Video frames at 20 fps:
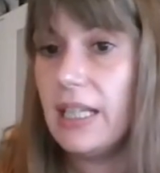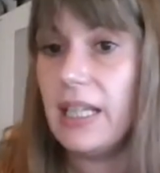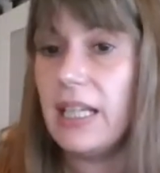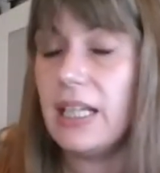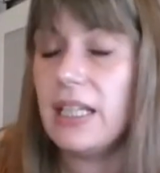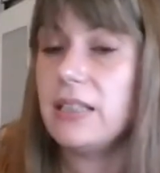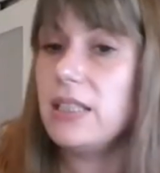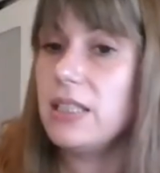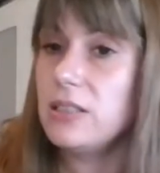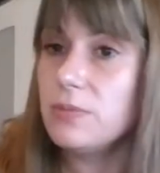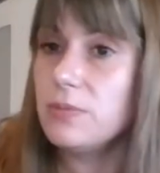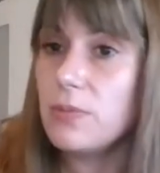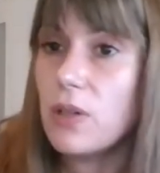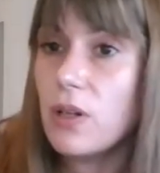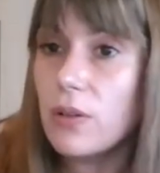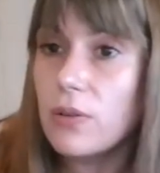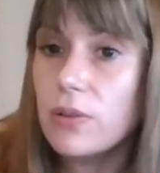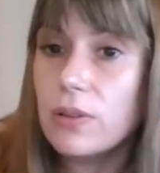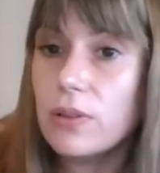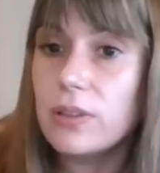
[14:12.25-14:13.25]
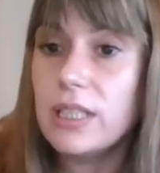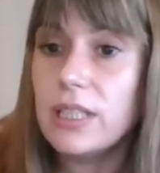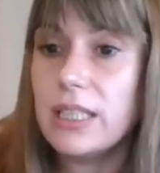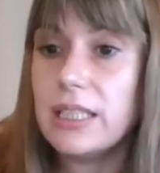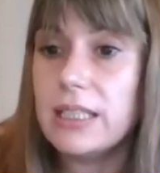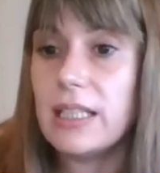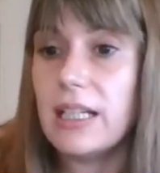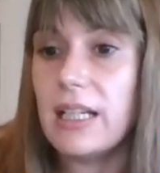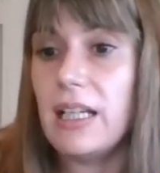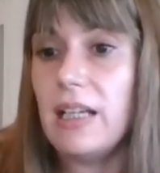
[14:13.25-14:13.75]
In this module,
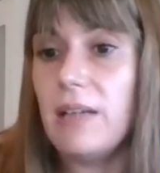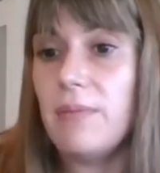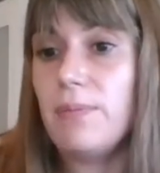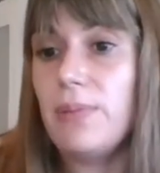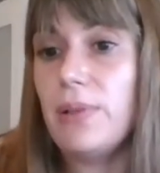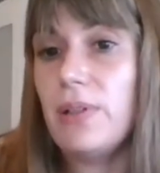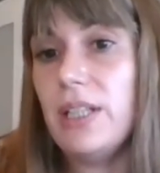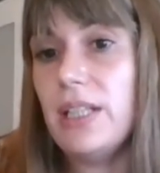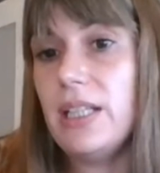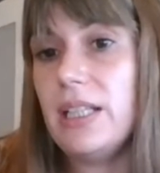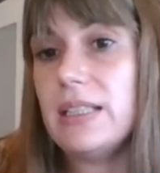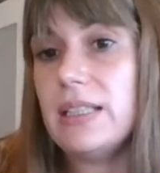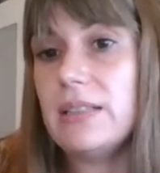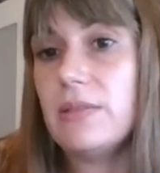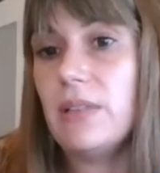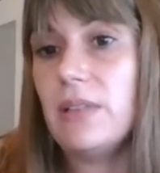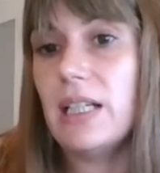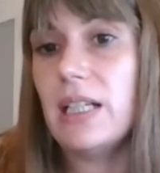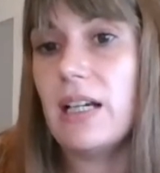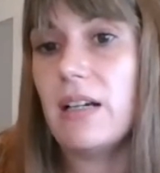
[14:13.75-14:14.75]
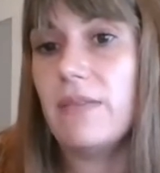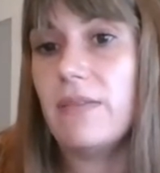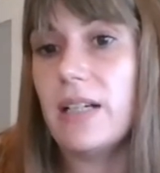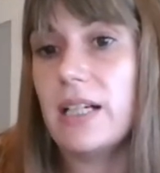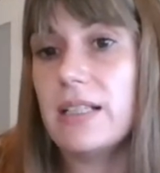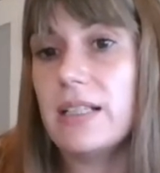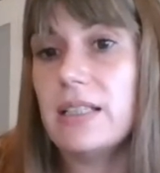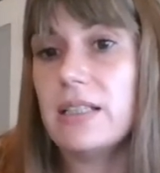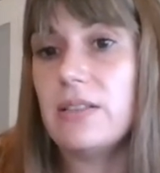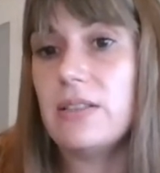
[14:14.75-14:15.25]
the employees will have
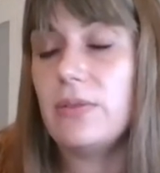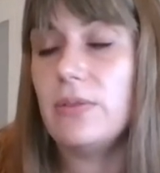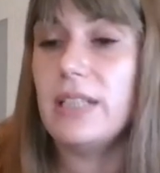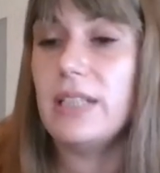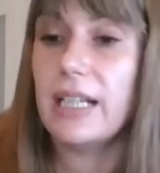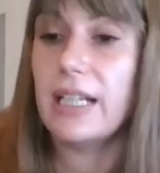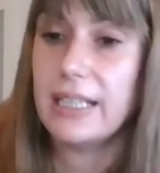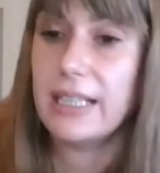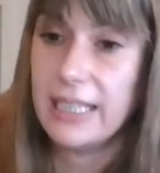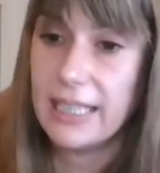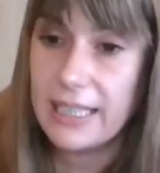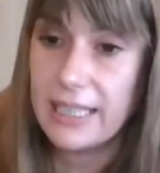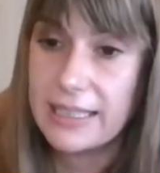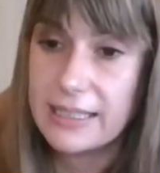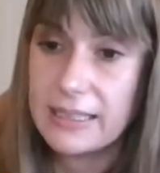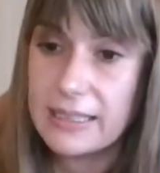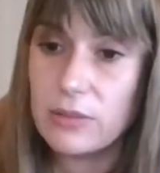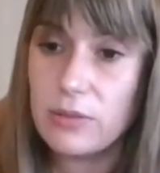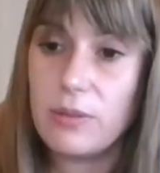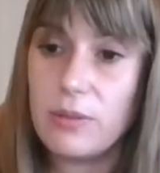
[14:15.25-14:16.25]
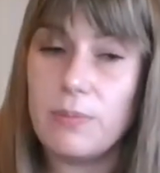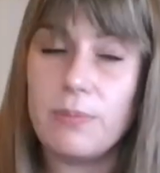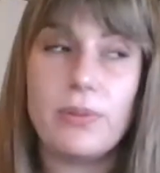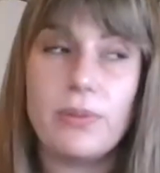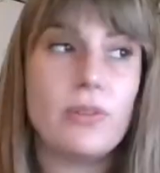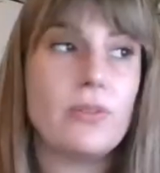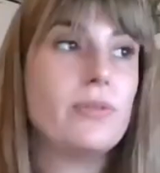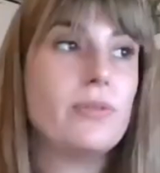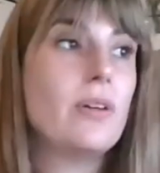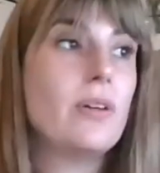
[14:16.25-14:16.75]
access to techniques to
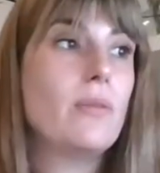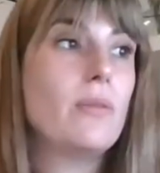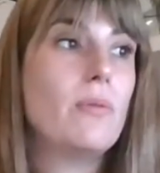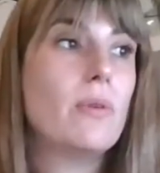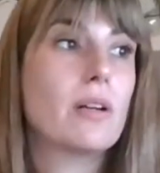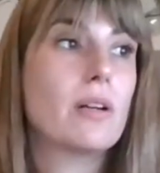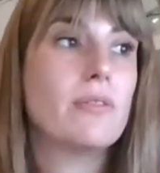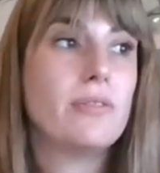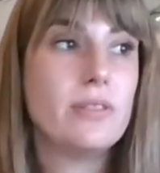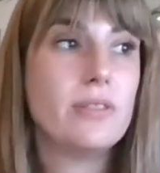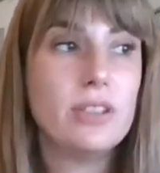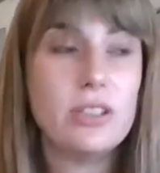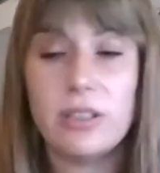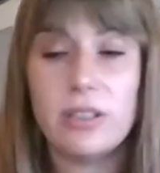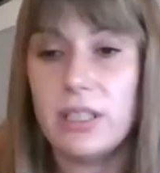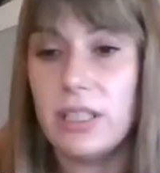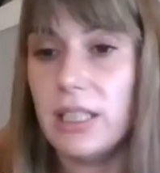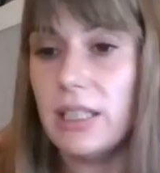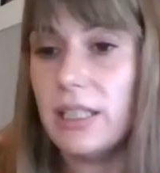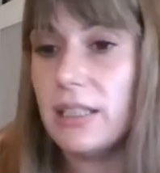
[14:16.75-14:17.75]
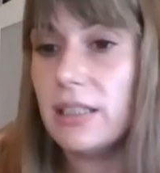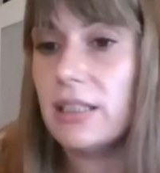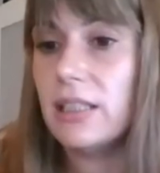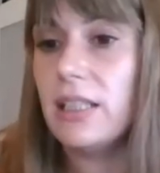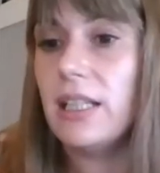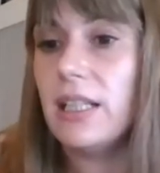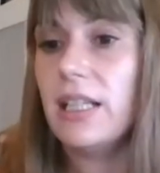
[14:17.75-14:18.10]
improve work functioning.